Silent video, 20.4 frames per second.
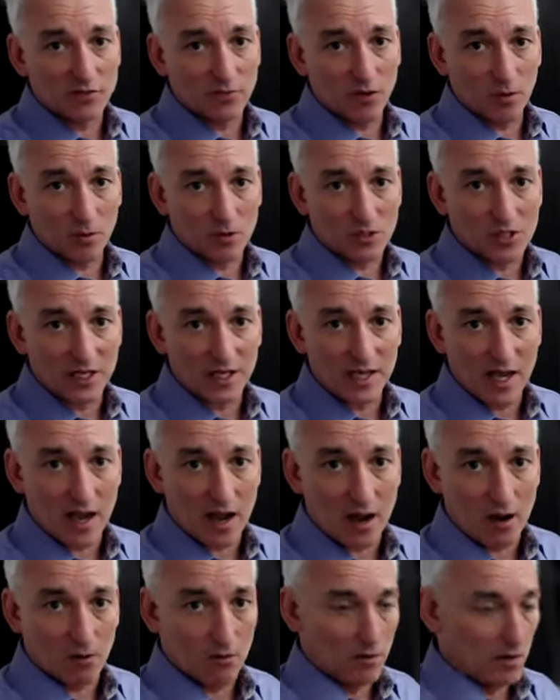almost any
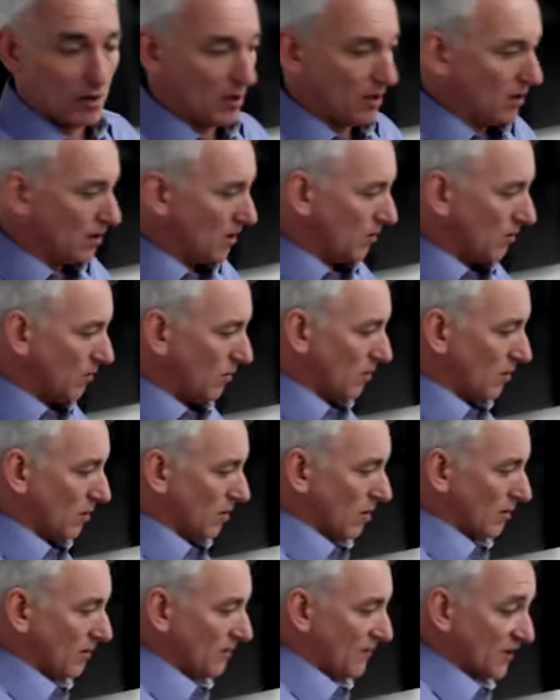how.
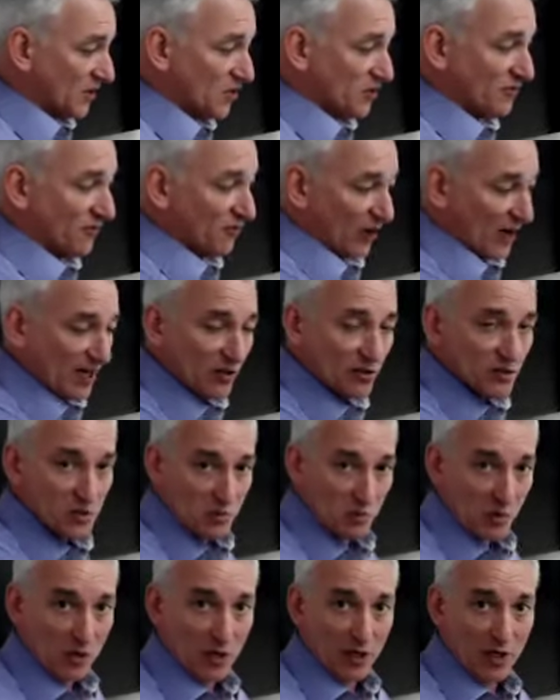Or Viktor Frankl's
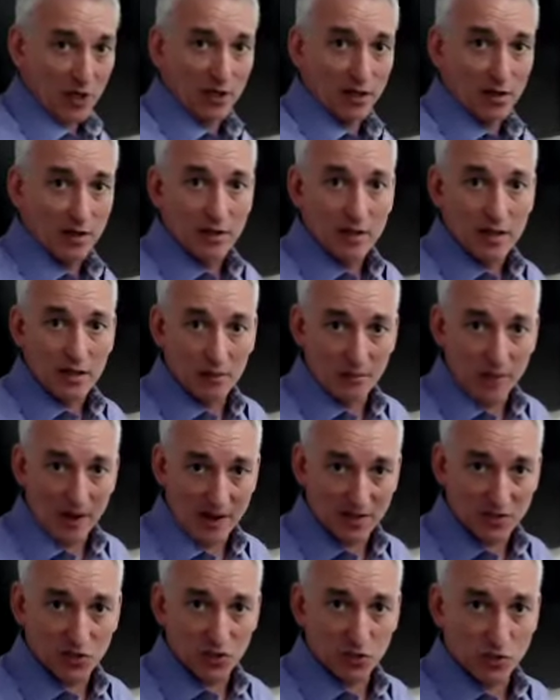work and
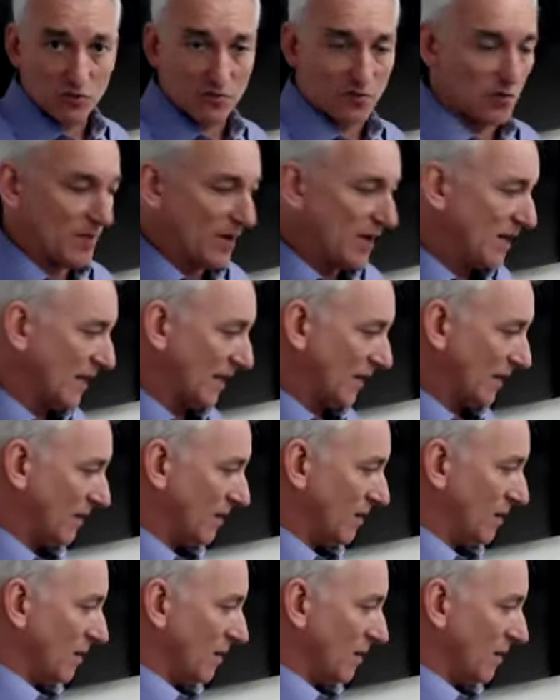Man's Search for Meaning,